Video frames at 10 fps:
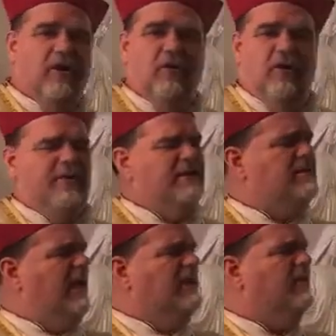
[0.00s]
All
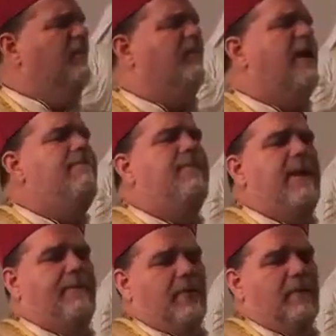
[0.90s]
these things offend
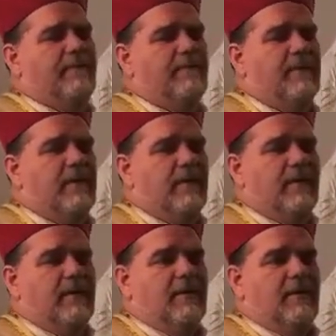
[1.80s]
people.
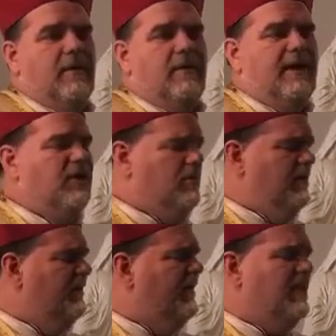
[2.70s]
Well, they
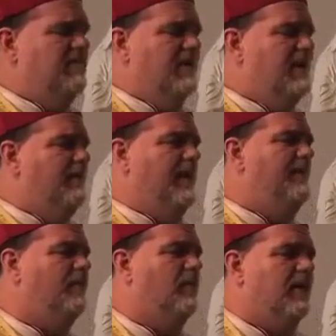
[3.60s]
do offend many
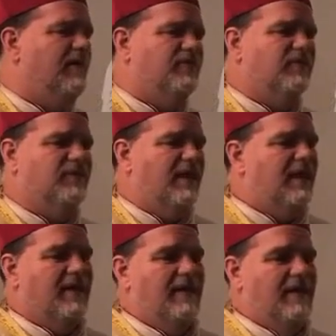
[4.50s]
people who love to
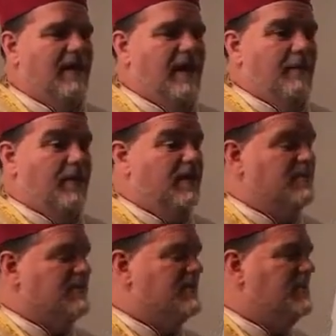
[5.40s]
sin. But
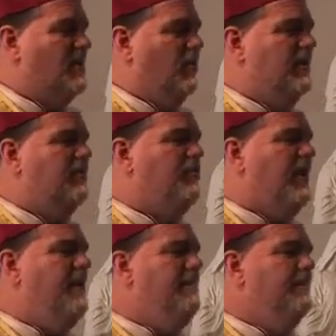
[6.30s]
is this the only
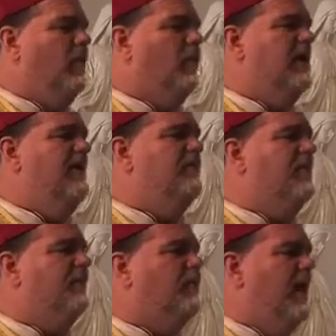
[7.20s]
thing or even
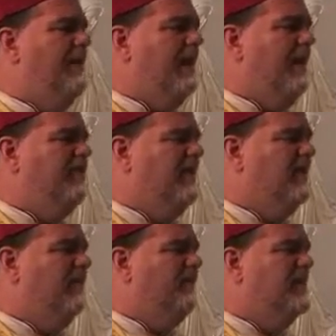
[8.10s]
the primary thing
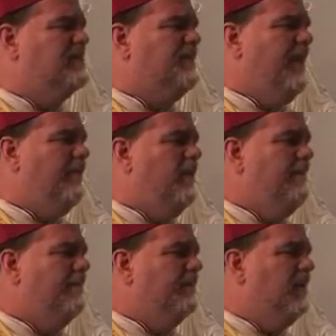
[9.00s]
that offends
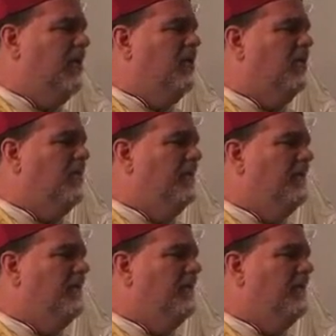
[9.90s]
people? No.